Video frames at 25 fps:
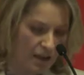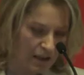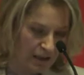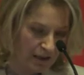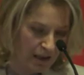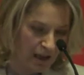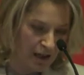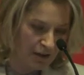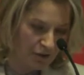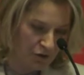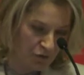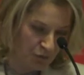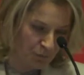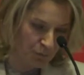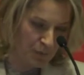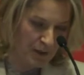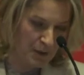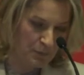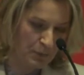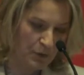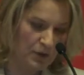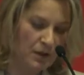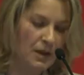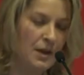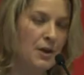a lot of
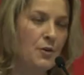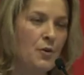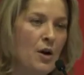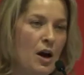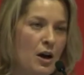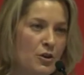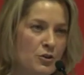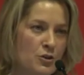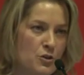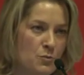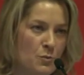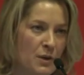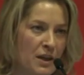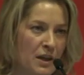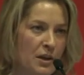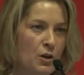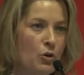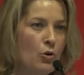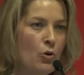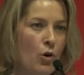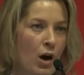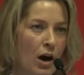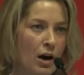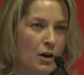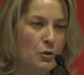people around me
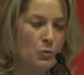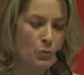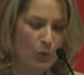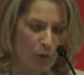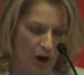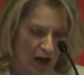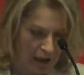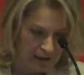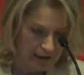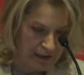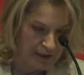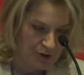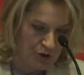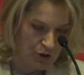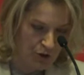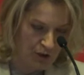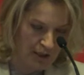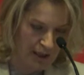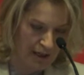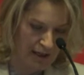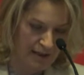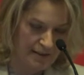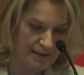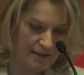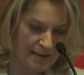who are well
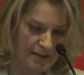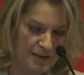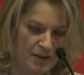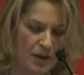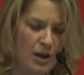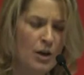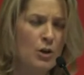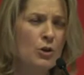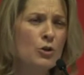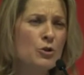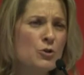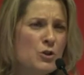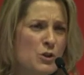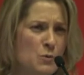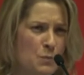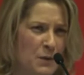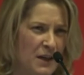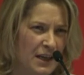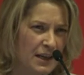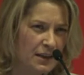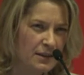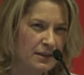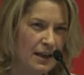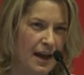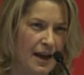educated, who
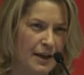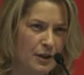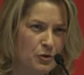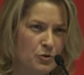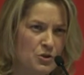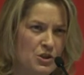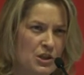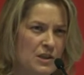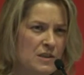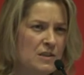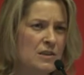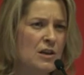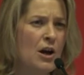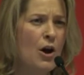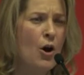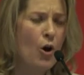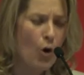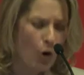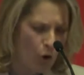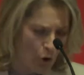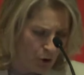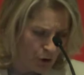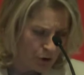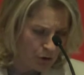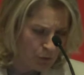speak languages,
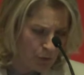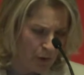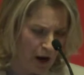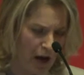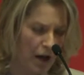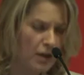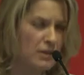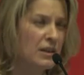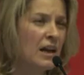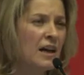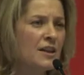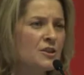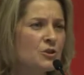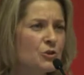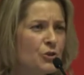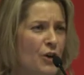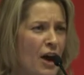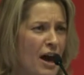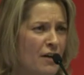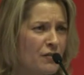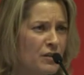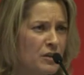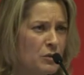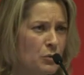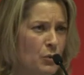earn well,
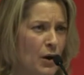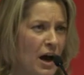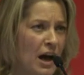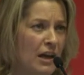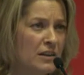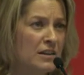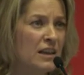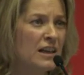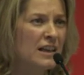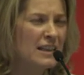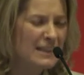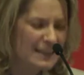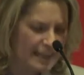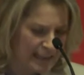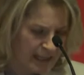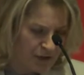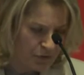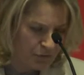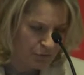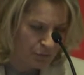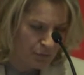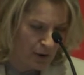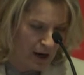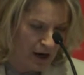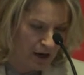travel well,
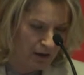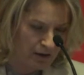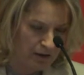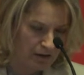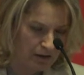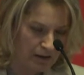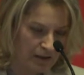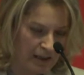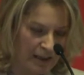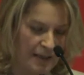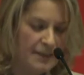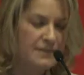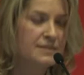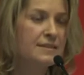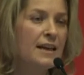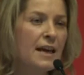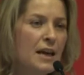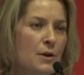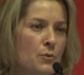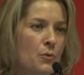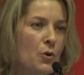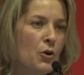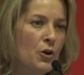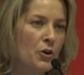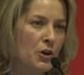live well.
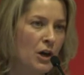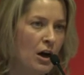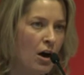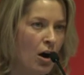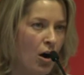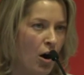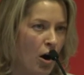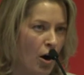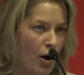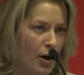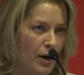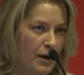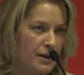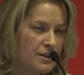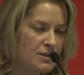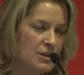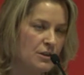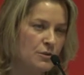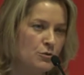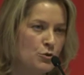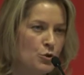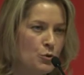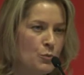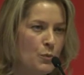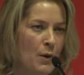They work hard
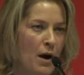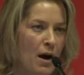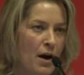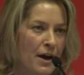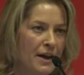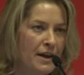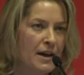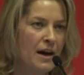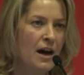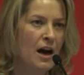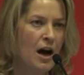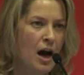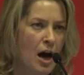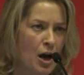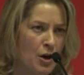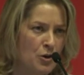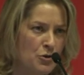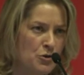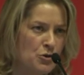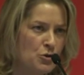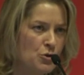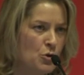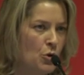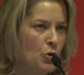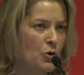to buy a
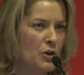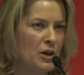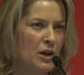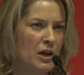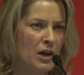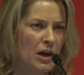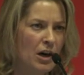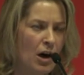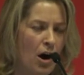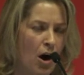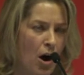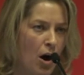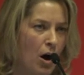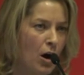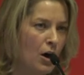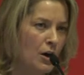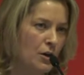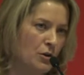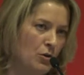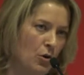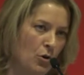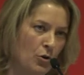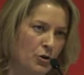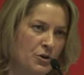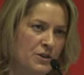house or a
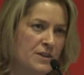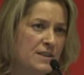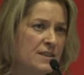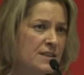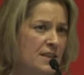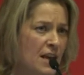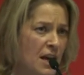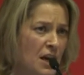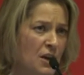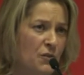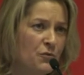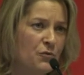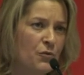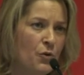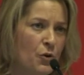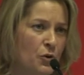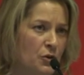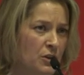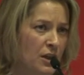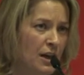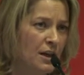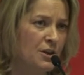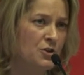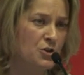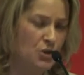car or save for
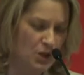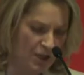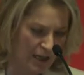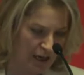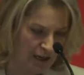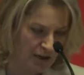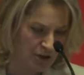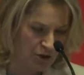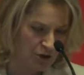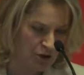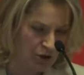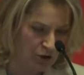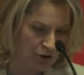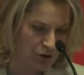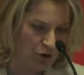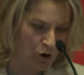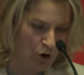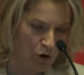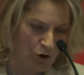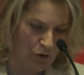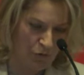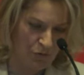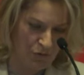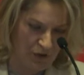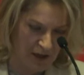the education
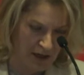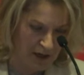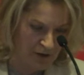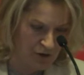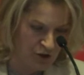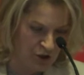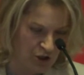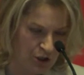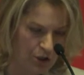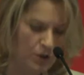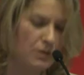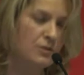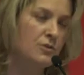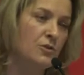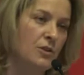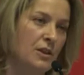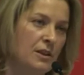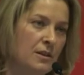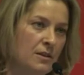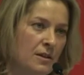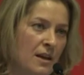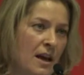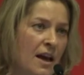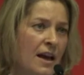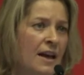of their
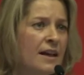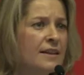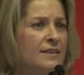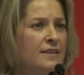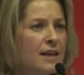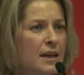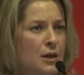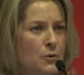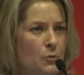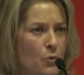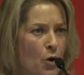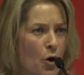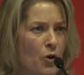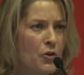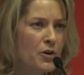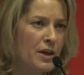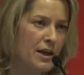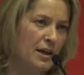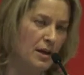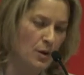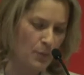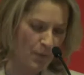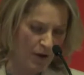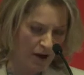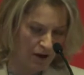children. They
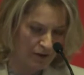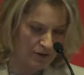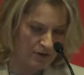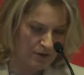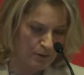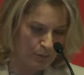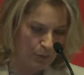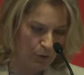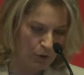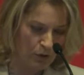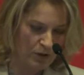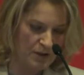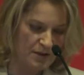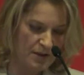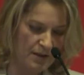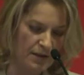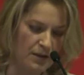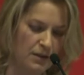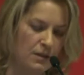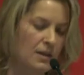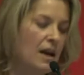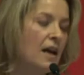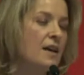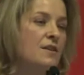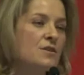worry about the
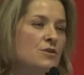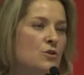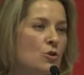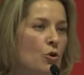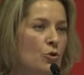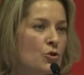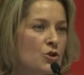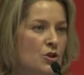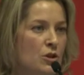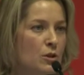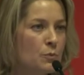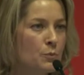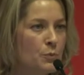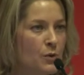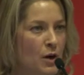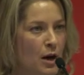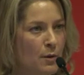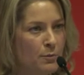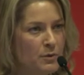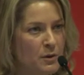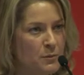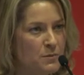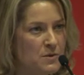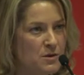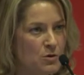political and social
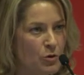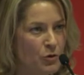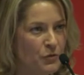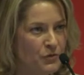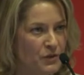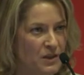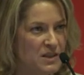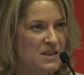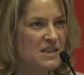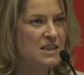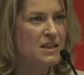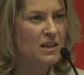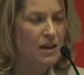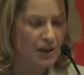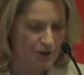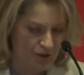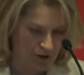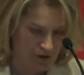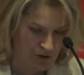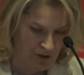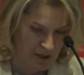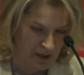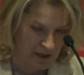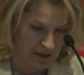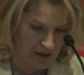problems of this
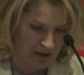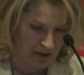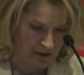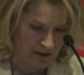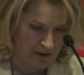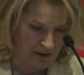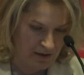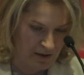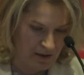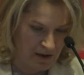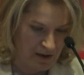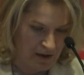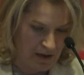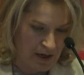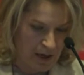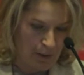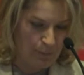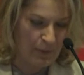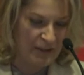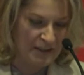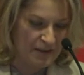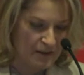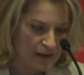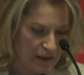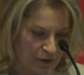country.
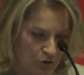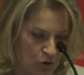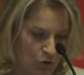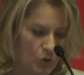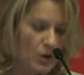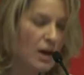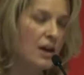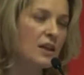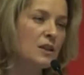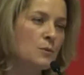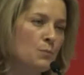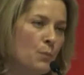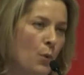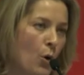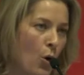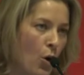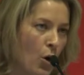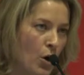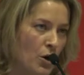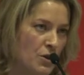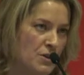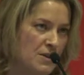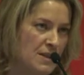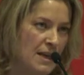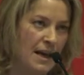But they do not
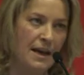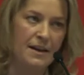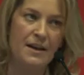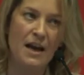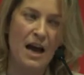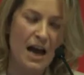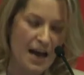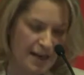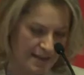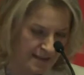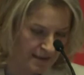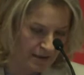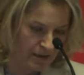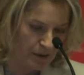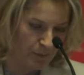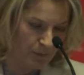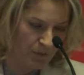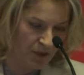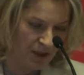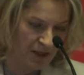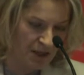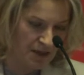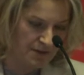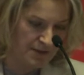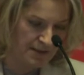pause and ask
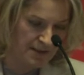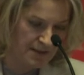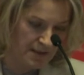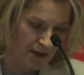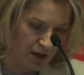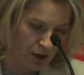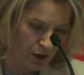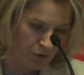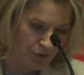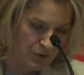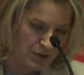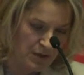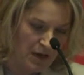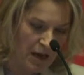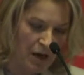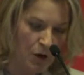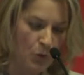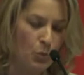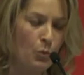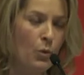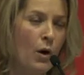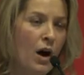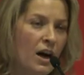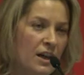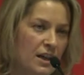themselves
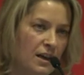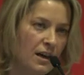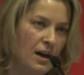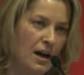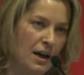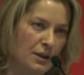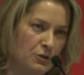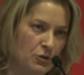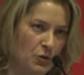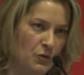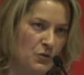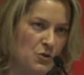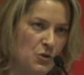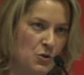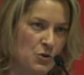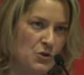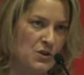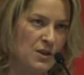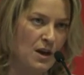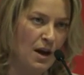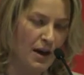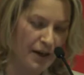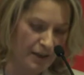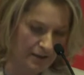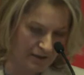what kind of
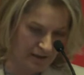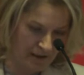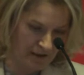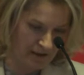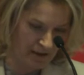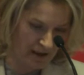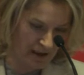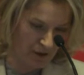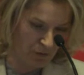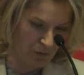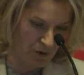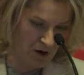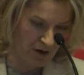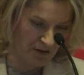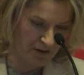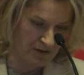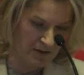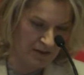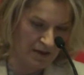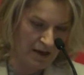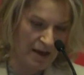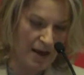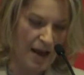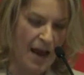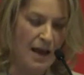society they
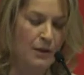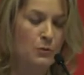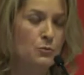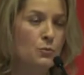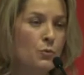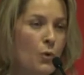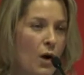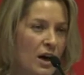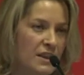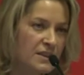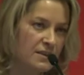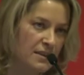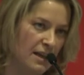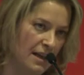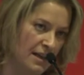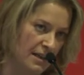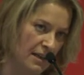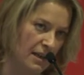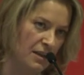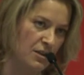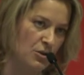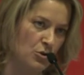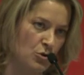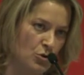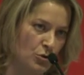want and what they
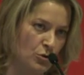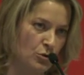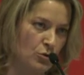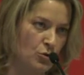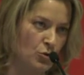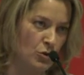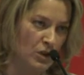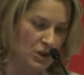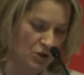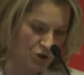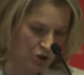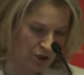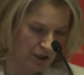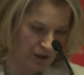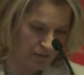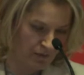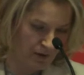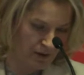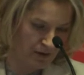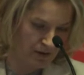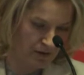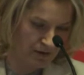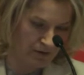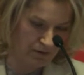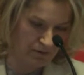can do to achieve
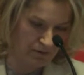it